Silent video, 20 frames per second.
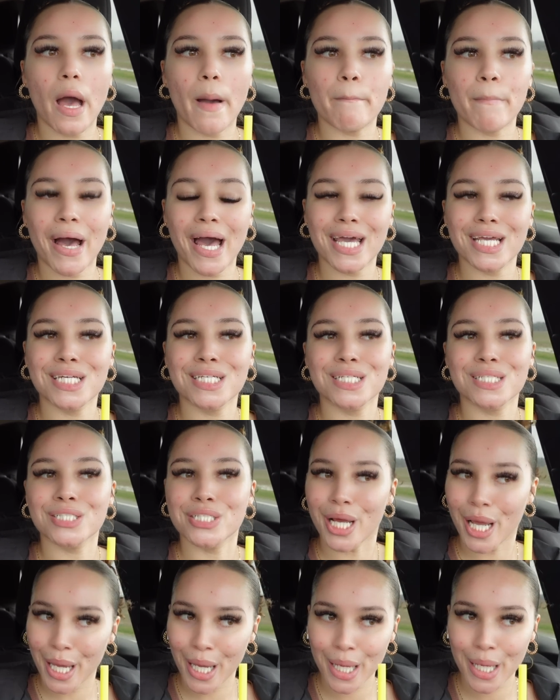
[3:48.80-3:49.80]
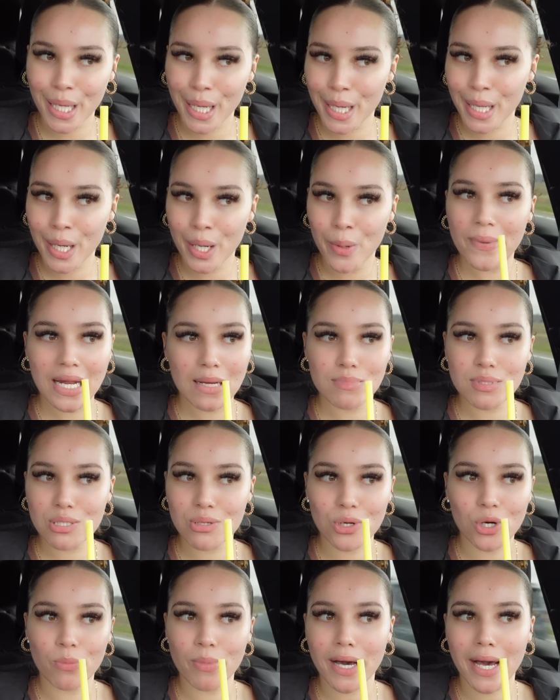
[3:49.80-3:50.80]
my shade. But I'm still
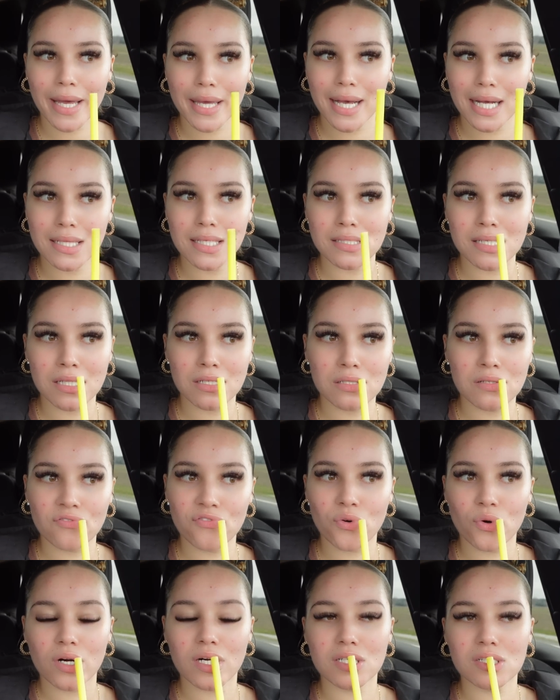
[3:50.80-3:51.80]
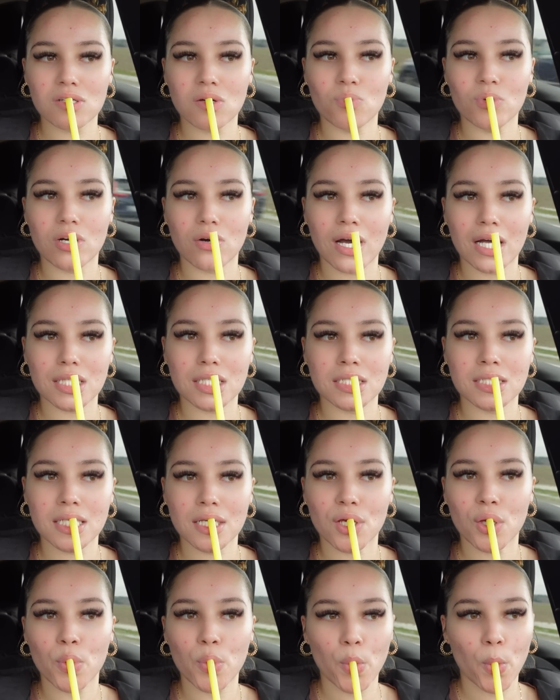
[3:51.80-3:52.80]
gonna buy it at this other Sephora, so we're gonna have to see.